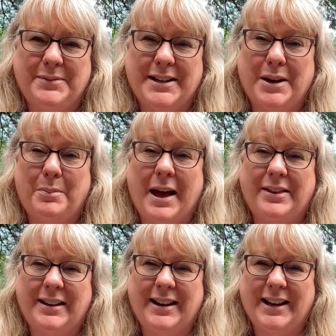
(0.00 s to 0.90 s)

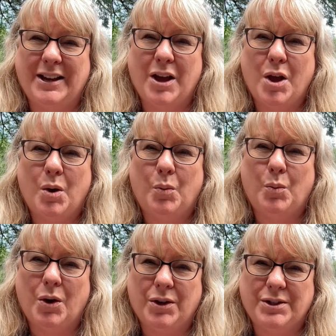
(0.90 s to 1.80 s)
telepathically
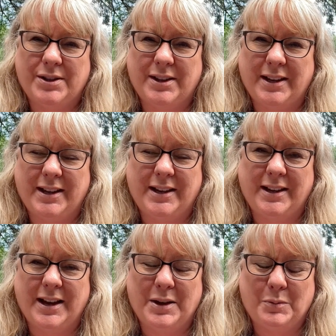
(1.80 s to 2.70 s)
what
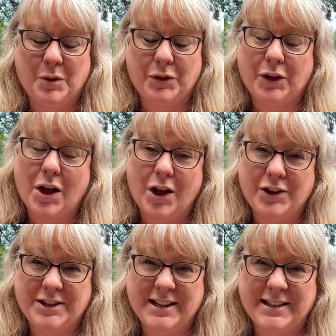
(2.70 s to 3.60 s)
the
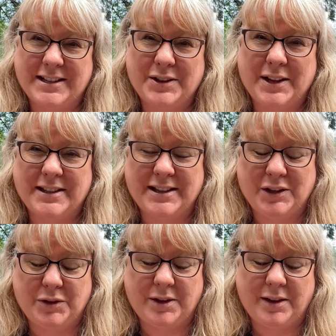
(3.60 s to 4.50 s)
card is. So that's
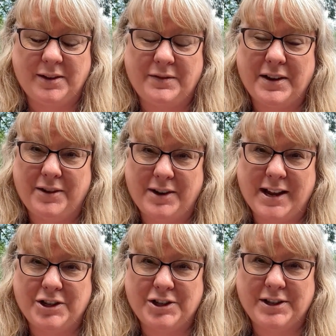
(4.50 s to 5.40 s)
another
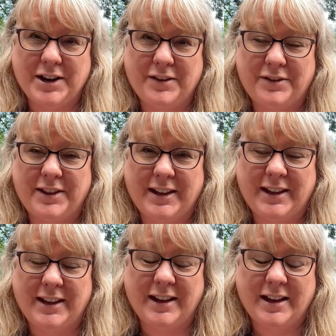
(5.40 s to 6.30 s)
variation
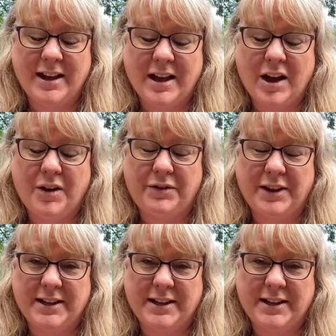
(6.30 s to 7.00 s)
of